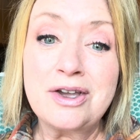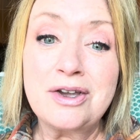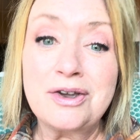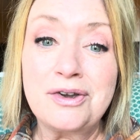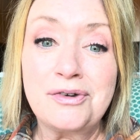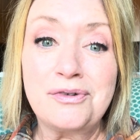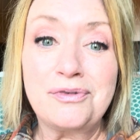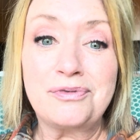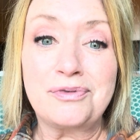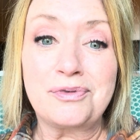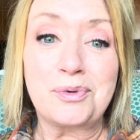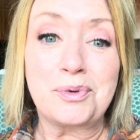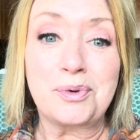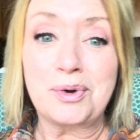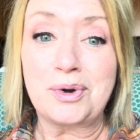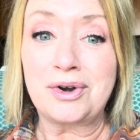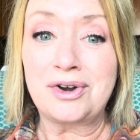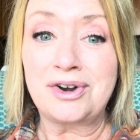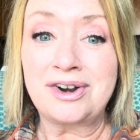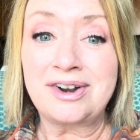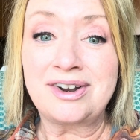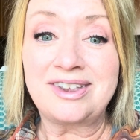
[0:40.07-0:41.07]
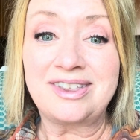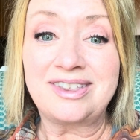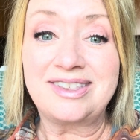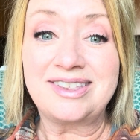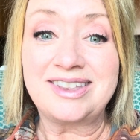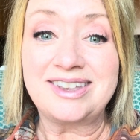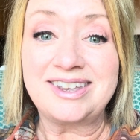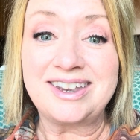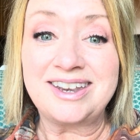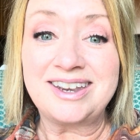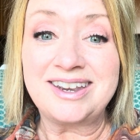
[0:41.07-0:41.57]
for
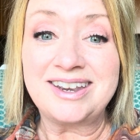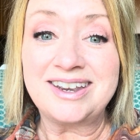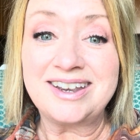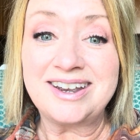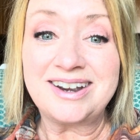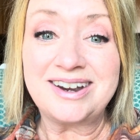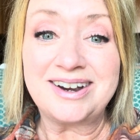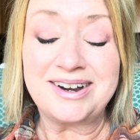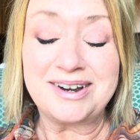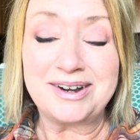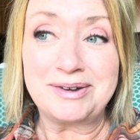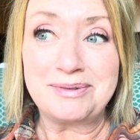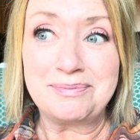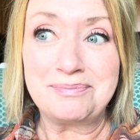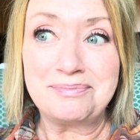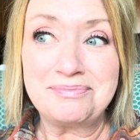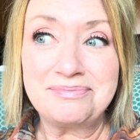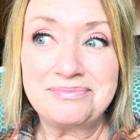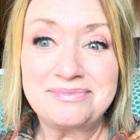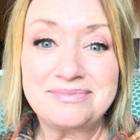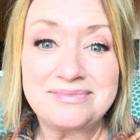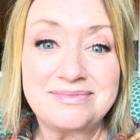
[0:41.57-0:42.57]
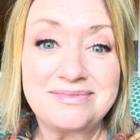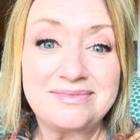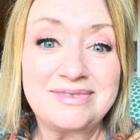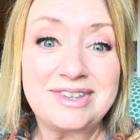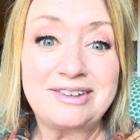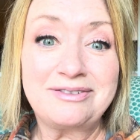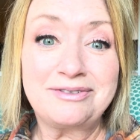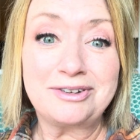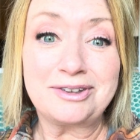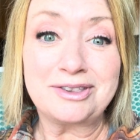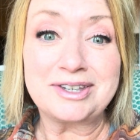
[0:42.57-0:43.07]
the
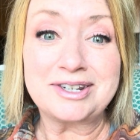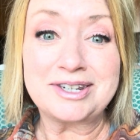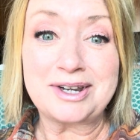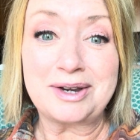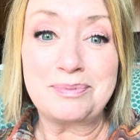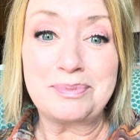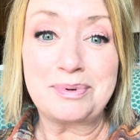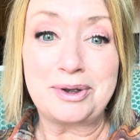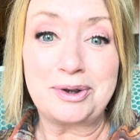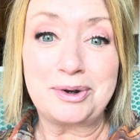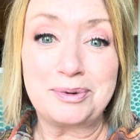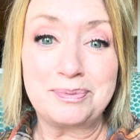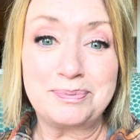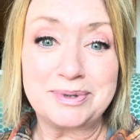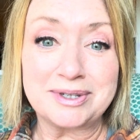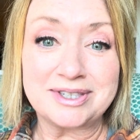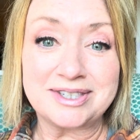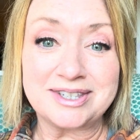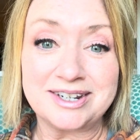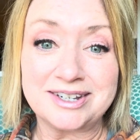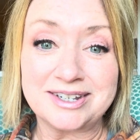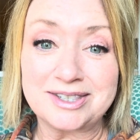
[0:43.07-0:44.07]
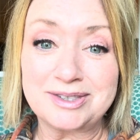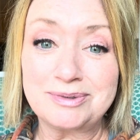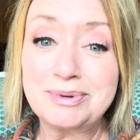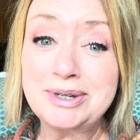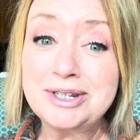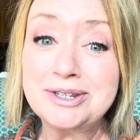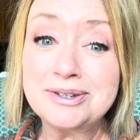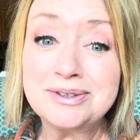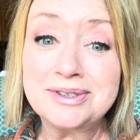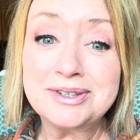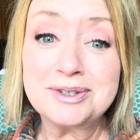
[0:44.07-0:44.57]
typewriter business. We
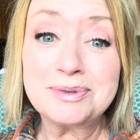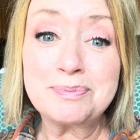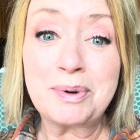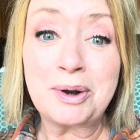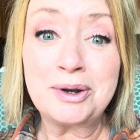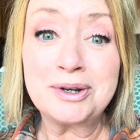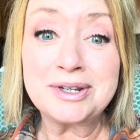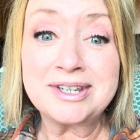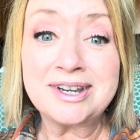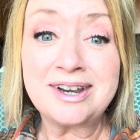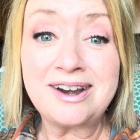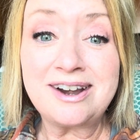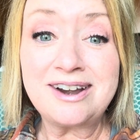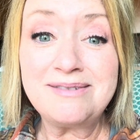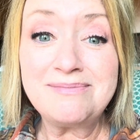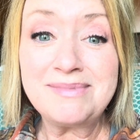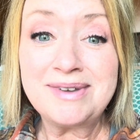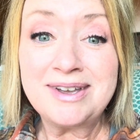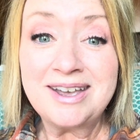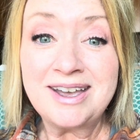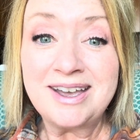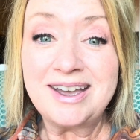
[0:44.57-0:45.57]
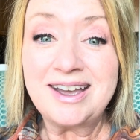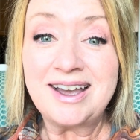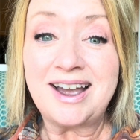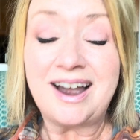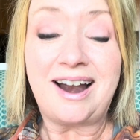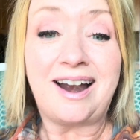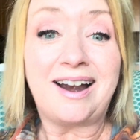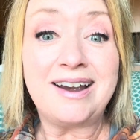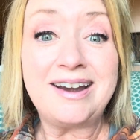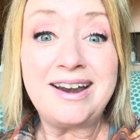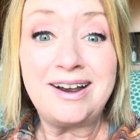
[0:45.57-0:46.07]
do this part-time.
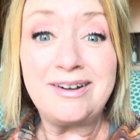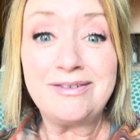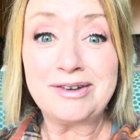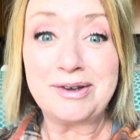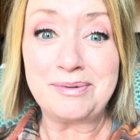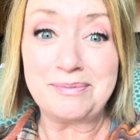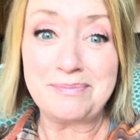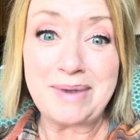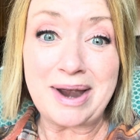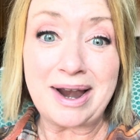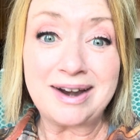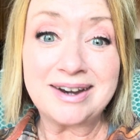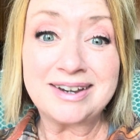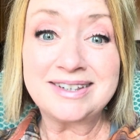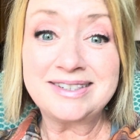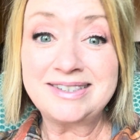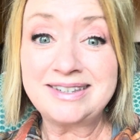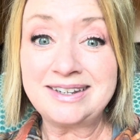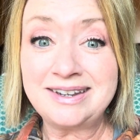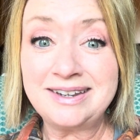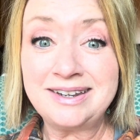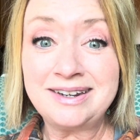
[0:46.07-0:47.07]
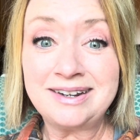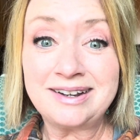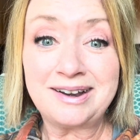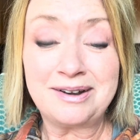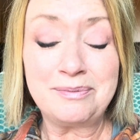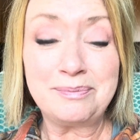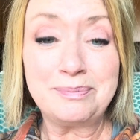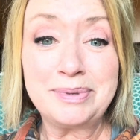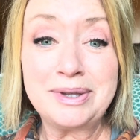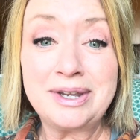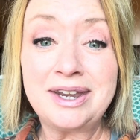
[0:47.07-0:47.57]
I have a magazine
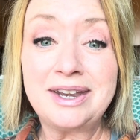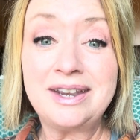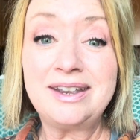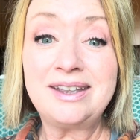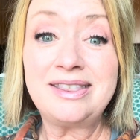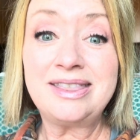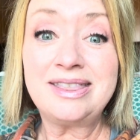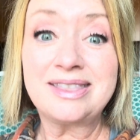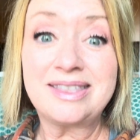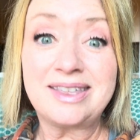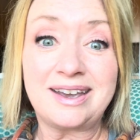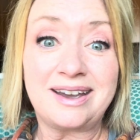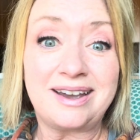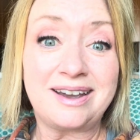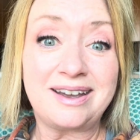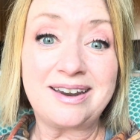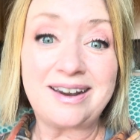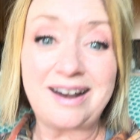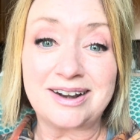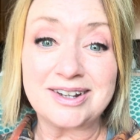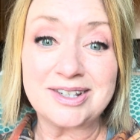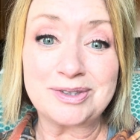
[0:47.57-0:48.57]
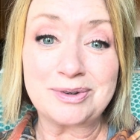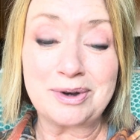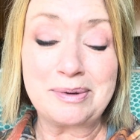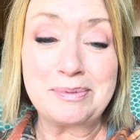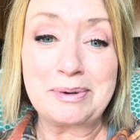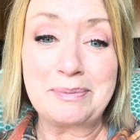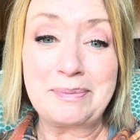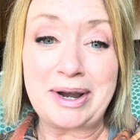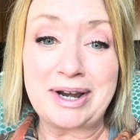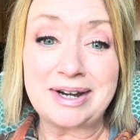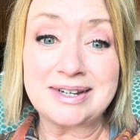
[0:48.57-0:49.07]
company so I'm
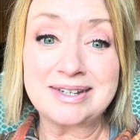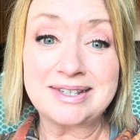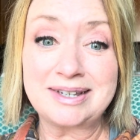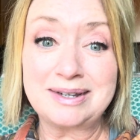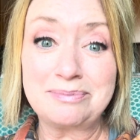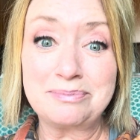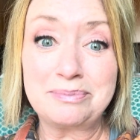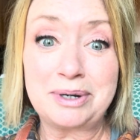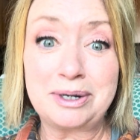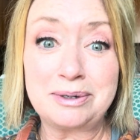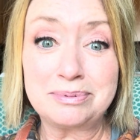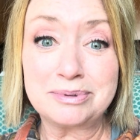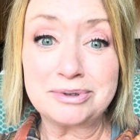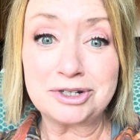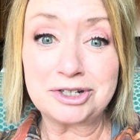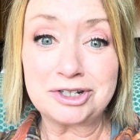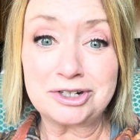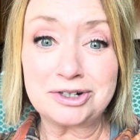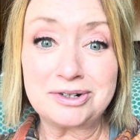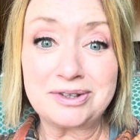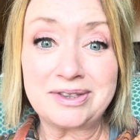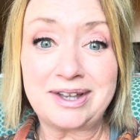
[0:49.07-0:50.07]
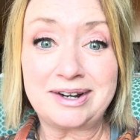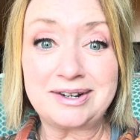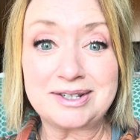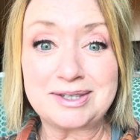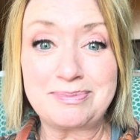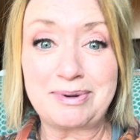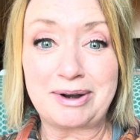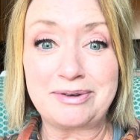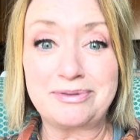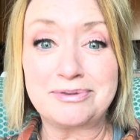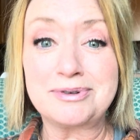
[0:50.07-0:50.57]
a magazine publisher. That is
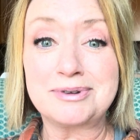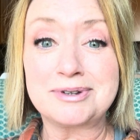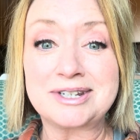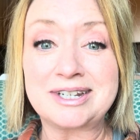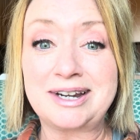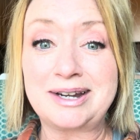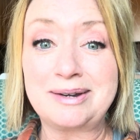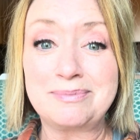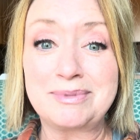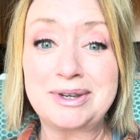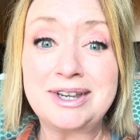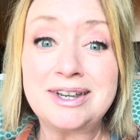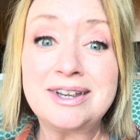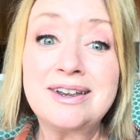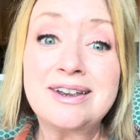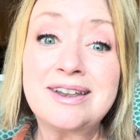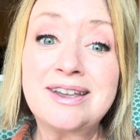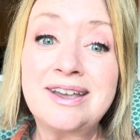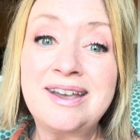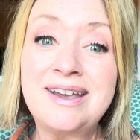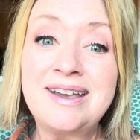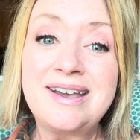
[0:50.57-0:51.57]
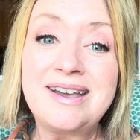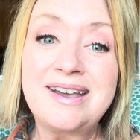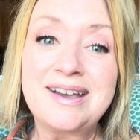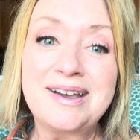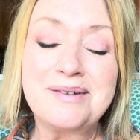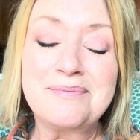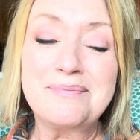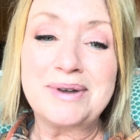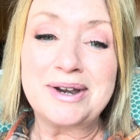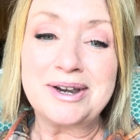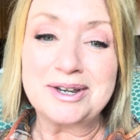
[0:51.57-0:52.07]
my full-time gig.
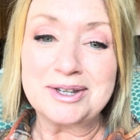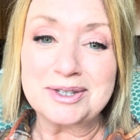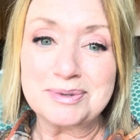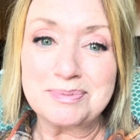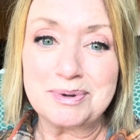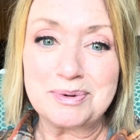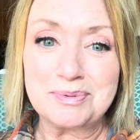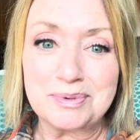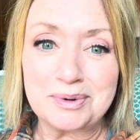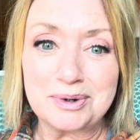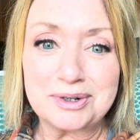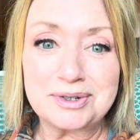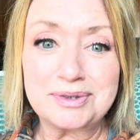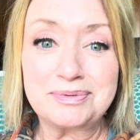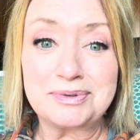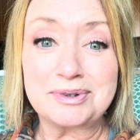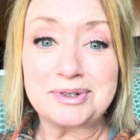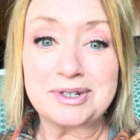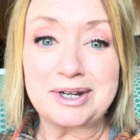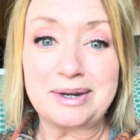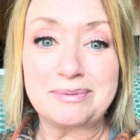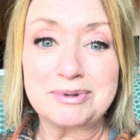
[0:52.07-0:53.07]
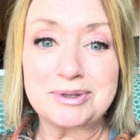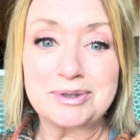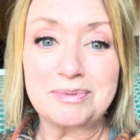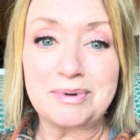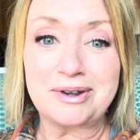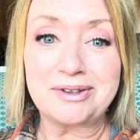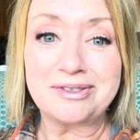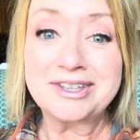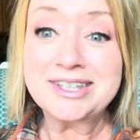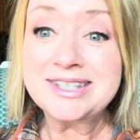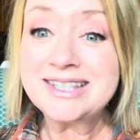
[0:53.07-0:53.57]
My husband works full-time as
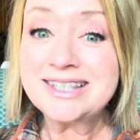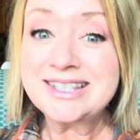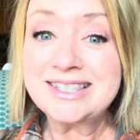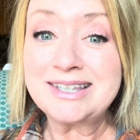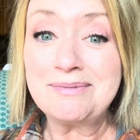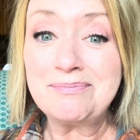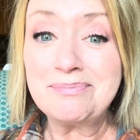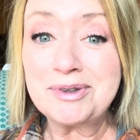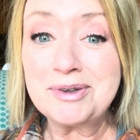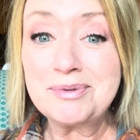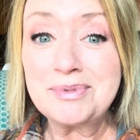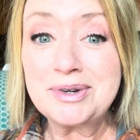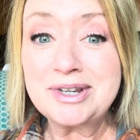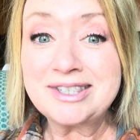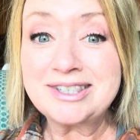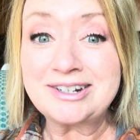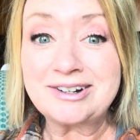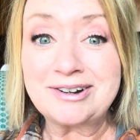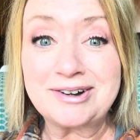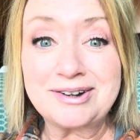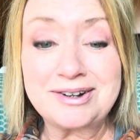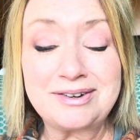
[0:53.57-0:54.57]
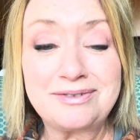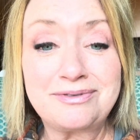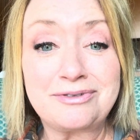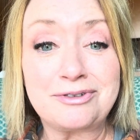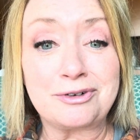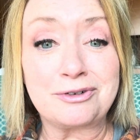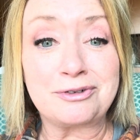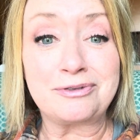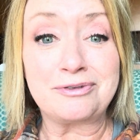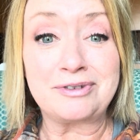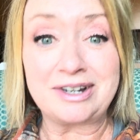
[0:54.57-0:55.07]
well. This is something we started
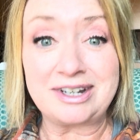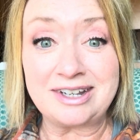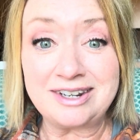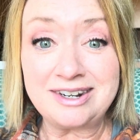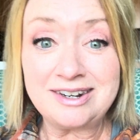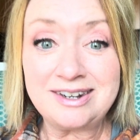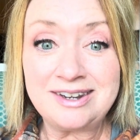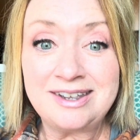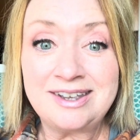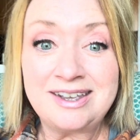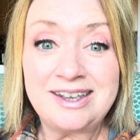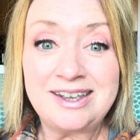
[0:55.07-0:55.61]
for fun,